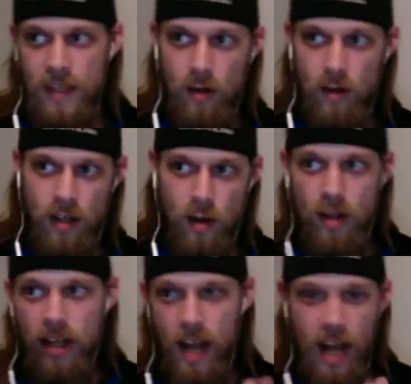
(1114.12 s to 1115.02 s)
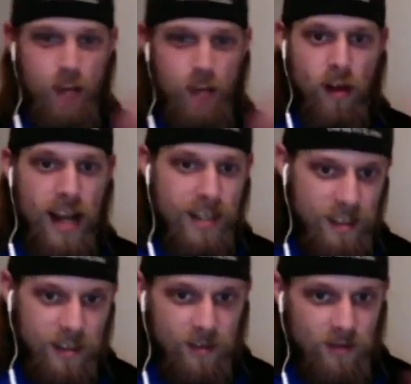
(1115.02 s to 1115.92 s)
you know, annoying,
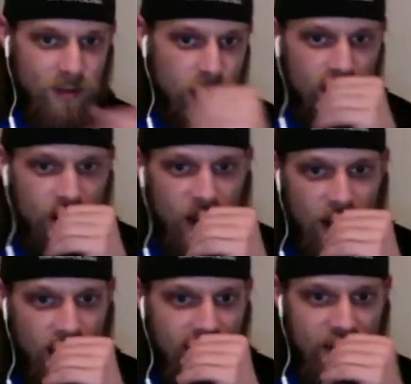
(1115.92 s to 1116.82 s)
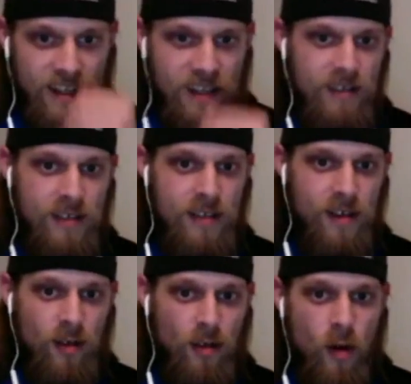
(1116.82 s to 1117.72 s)
hyperactive, uh,
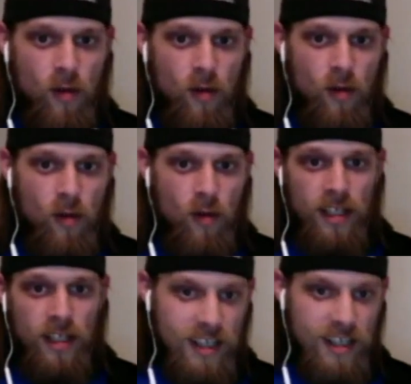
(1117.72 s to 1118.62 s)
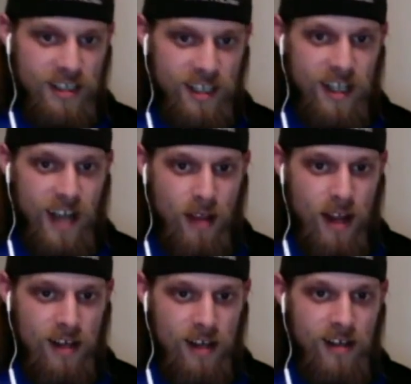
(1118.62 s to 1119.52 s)
you know, overly cussing
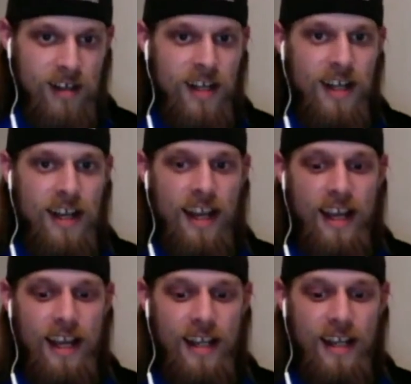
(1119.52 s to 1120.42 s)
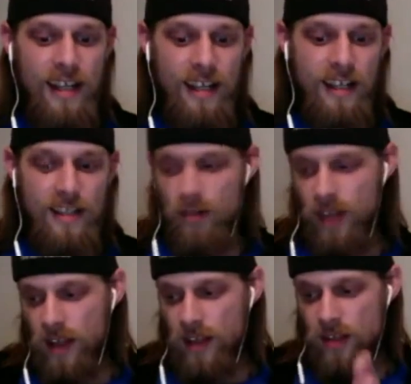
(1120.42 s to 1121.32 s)
cop blocker. And
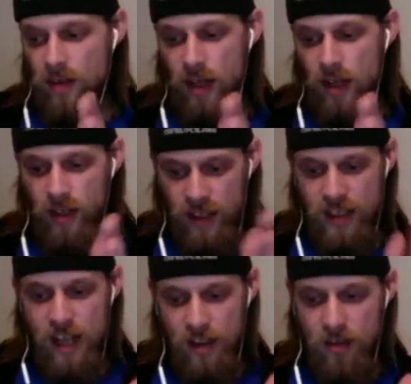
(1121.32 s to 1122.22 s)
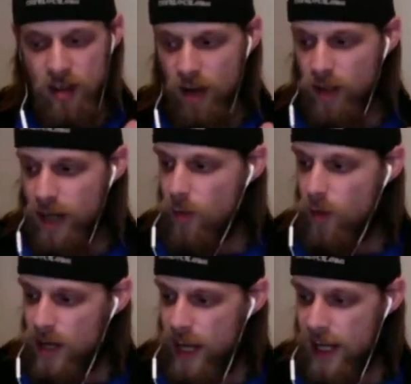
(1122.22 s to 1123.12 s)
so that so this is how the trial went.
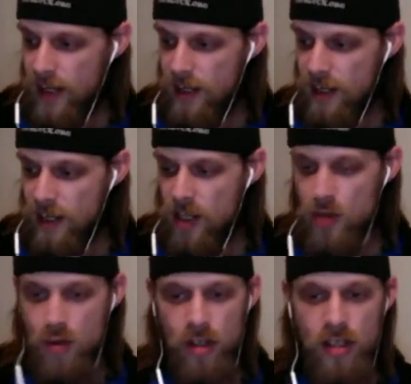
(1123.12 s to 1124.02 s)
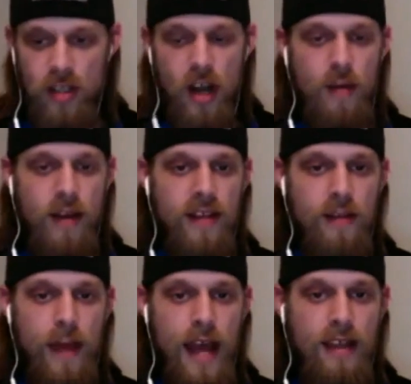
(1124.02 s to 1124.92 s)
On one hand, you couldn't talk about
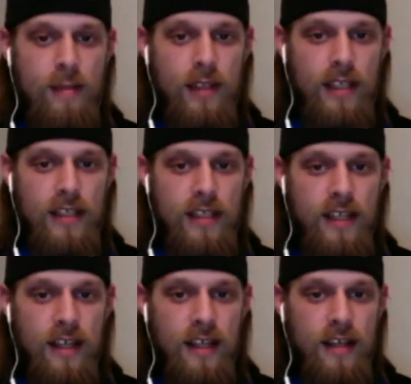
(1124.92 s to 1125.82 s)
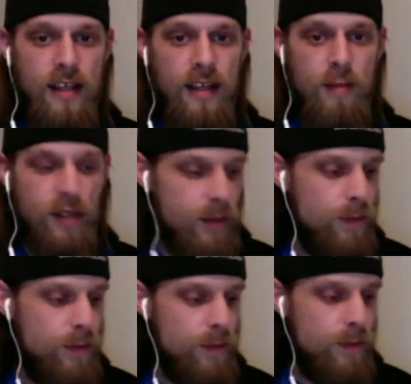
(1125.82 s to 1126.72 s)
anything bad the police did,
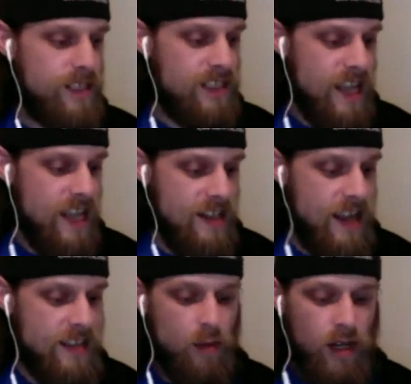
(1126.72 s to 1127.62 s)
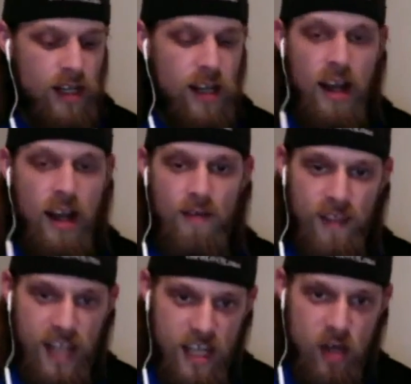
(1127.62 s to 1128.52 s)
but the state got to bring in a
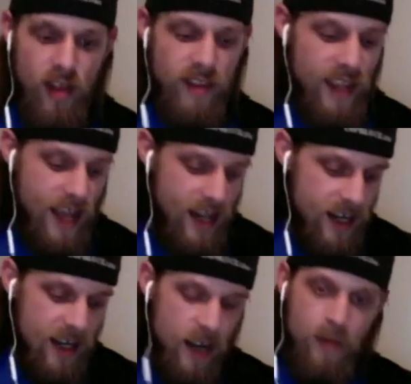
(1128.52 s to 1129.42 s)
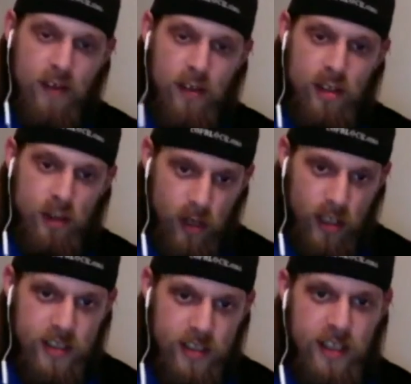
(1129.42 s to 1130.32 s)
video that they edited up of their
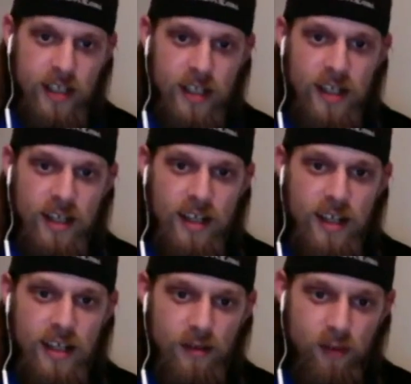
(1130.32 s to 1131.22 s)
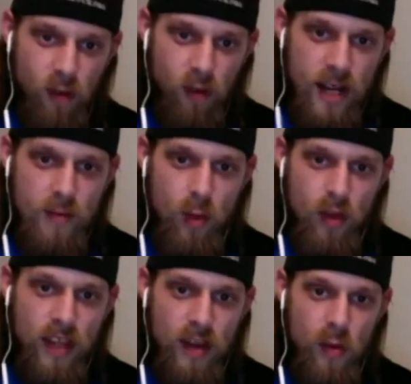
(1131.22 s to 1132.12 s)
choice to
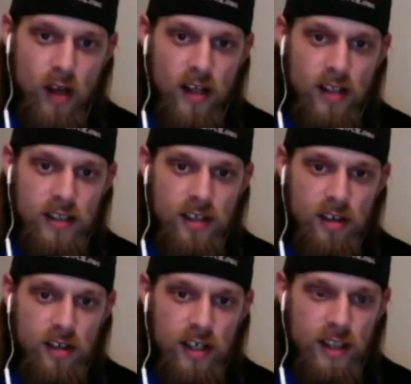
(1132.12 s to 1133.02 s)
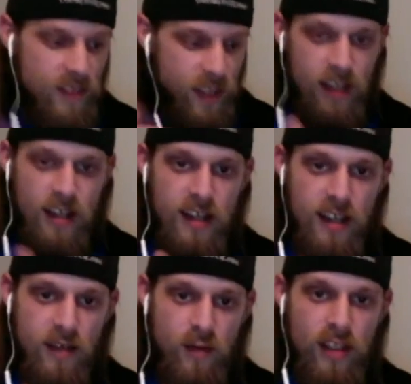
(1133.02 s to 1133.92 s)
frame what they wanted the jury to
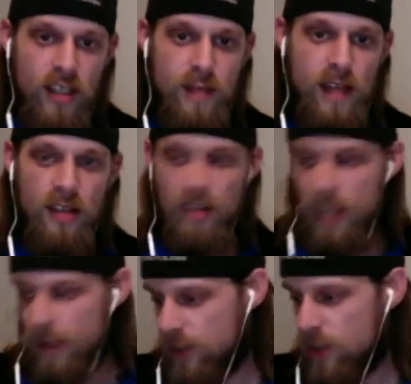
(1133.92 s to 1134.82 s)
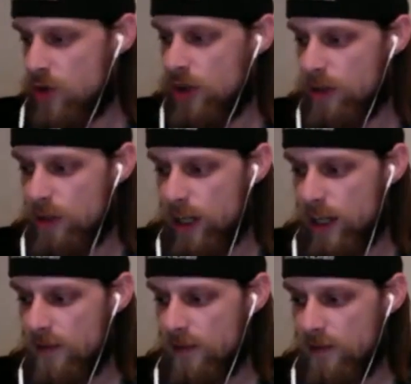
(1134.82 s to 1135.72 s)
think of what this man looked like. But you couldn't
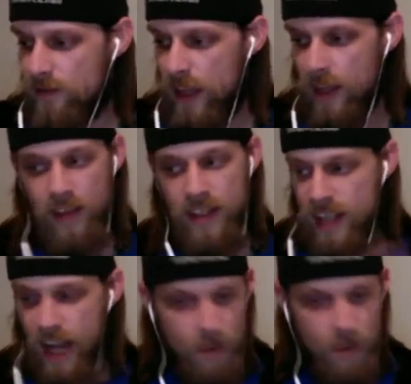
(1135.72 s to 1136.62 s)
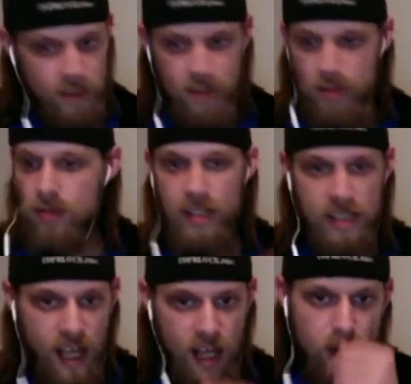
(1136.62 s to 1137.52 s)
bring in like this guy had been
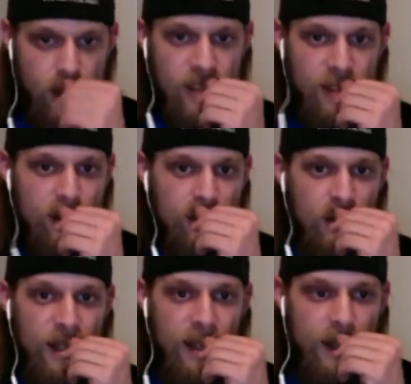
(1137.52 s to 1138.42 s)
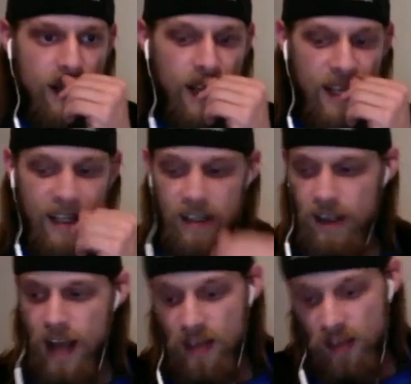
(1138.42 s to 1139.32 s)
sued, this guy had been sued,
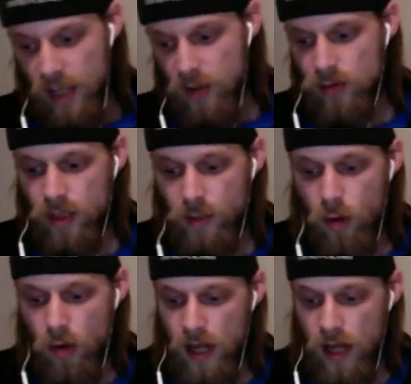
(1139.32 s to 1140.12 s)
and uh, I thought that was really